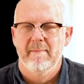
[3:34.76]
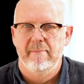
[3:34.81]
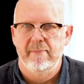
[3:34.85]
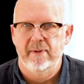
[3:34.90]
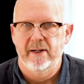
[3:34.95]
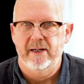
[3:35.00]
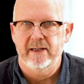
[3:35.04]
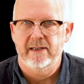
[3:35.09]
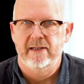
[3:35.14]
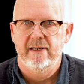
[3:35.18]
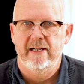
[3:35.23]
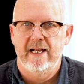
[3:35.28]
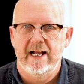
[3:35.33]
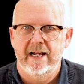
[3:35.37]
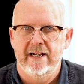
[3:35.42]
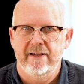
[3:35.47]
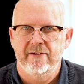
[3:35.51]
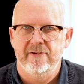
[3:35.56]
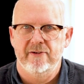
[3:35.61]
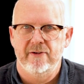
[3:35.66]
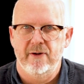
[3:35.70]
but
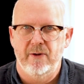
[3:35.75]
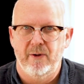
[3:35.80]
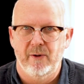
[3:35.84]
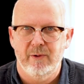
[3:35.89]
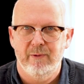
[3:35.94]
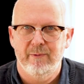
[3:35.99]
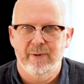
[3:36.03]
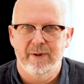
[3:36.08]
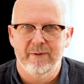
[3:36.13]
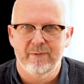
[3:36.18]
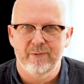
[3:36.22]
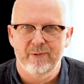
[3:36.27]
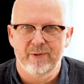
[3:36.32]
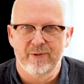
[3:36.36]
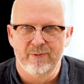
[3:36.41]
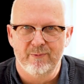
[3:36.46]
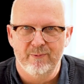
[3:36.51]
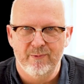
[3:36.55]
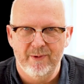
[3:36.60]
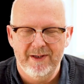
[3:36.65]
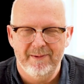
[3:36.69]
as always
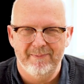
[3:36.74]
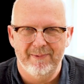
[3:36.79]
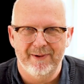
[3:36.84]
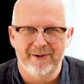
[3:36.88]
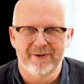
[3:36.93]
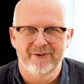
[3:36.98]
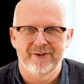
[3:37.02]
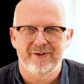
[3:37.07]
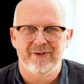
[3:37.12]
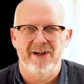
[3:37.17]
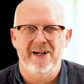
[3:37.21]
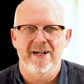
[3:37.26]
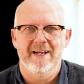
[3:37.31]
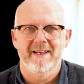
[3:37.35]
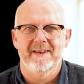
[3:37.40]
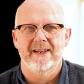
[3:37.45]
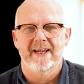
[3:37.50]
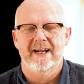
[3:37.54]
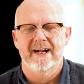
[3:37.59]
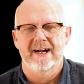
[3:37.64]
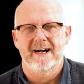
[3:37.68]
with
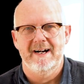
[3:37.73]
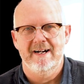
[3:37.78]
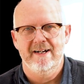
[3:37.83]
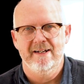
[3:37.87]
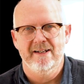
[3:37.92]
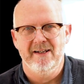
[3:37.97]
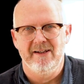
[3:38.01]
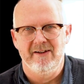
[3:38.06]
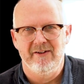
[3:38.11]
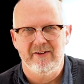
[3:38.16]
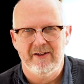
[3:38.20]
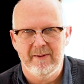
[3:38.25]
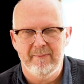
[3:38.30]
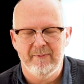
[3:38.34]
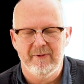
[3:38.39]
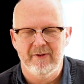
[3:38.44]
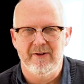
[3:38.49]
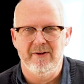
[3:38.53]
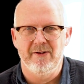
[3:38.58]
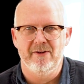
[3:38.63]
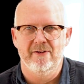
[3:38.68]
bonsai, there are
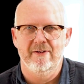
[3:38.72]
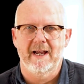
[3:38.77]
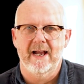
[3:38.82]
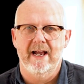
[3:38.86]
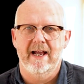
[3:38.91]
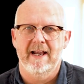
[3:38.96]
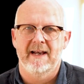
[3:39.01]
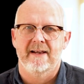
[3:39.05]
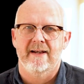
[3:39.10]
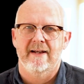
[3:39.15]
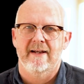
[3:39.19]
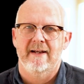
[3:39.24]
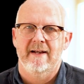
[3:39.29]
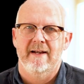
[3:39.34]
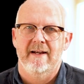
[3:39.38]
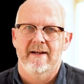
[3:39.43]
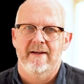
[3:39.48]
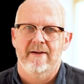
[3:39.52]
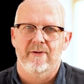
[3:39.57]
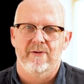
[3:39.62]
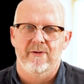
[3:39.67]
exceptions and
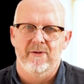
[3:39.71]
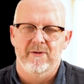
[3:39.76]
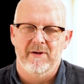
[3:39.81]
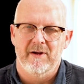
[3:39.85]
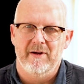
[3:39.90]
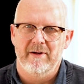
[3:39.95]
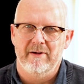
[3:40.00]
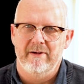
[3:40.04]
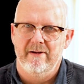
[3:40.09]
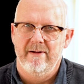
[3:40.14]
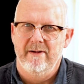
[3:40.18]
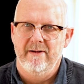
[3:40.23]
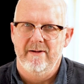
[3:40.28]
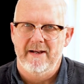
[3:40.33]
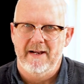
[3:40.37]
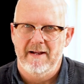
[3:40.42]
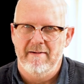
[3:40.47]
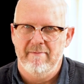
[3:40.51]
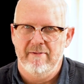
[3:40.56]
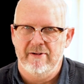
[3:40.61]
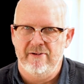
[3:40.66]
you should not
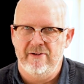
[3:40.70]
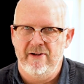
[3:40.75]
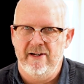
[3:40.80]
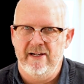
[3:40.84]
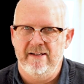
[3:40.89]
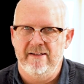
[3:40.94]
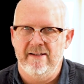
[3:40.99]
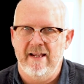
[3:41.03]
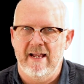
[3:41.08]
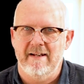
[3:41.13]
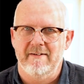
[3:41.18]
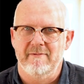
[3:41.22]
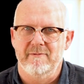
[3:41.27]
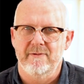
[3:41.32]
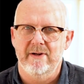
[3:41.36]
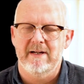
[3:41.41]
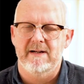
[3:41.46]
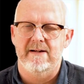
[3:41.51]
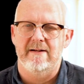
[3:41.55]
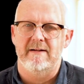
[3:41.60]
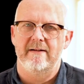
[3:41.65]
never take that
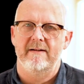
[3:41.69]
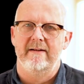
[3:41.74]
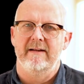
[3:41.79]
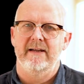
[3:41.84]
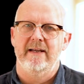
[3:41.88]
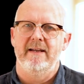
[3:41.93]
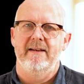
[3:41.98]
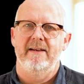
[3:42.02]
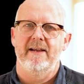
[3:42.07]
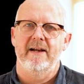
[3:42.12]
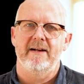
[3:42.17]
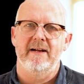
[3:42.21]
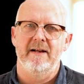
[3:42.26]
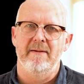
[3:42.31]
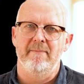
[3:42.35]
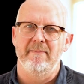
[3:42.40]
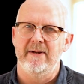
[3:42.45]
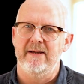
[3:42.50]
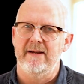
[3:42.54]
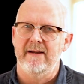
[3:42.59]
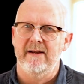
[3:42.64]
rigidly. There
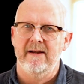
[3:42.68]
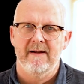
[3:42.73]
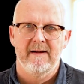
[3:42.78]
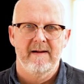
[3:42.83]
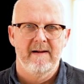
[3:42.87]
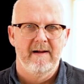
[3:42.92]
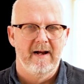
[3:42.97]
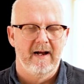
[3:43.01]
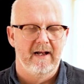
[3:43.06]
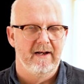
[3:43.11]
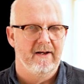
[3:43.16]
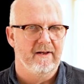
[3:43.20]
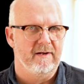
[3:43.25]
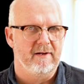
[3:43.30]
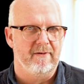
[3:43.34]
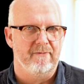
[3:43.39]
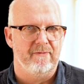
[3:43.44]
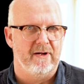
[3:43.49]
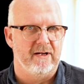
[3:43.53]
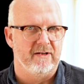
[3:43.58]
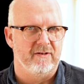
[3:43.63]
can be a lot
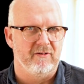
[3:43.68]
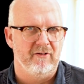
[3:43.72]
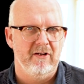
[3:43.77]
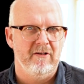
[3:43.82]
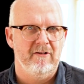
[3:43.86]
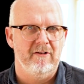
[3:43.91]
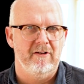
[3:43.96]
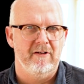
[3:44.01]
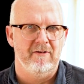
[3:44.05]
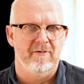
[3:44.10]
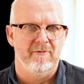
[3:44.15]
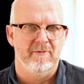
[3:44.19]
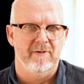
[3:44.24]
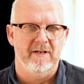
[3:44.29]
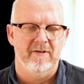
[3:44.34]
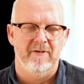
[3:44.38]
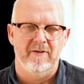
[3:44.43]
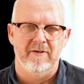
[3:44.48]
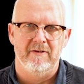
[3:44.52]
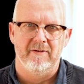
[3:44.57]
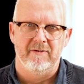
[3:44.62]
of artistic
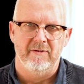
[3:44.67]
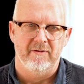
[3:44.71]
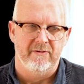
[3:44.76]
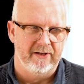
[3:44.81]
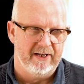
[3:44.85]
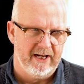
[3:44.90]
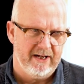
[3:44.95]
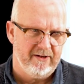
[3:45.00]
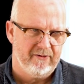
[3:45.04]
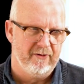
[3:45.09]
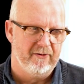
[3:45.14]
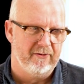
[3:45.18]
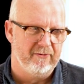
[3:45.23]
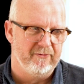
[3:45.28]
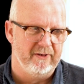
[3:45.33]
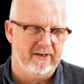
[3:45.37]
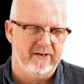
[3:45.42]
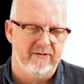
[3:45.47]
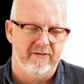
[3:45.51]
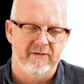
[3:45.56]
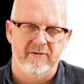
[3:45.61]
reasons or natural
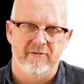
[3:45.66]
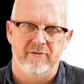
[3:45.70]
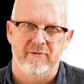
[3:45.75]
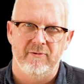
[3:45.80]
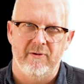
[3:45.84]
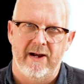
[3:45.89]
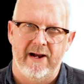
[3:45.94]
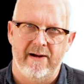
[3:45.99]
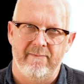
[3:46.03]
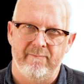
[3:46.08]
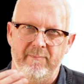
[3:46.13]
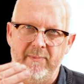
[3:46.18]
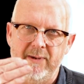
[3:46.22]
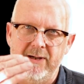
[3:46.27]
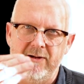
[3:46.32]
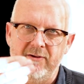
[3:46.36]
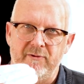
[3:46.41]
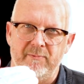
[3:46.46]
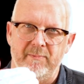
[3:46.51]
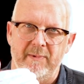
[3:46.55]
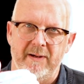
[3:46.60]
reasons to have
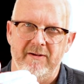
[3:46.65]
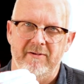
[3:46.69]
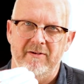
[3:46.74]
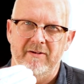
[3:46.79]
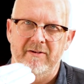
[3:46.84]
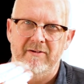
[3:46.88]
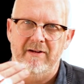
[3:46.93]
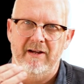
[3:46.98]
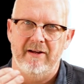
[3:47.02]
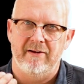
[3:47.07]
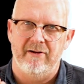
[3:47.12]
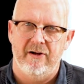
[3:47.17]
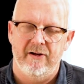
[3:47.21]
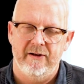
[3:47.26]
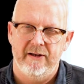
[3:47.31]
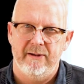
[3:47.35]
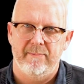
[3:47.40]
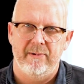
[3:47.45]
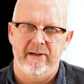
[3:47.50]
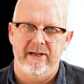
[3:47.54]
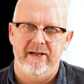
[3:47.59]
bigger spaces at
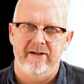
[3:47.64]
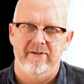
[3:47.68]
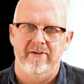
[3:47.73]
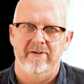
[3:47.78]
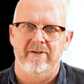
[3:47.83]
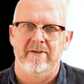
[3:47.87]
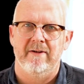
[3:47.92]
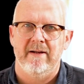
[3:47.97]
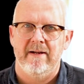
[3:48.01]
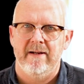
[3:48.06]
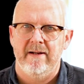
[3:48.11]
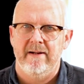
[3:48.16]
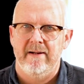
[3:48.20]
other places.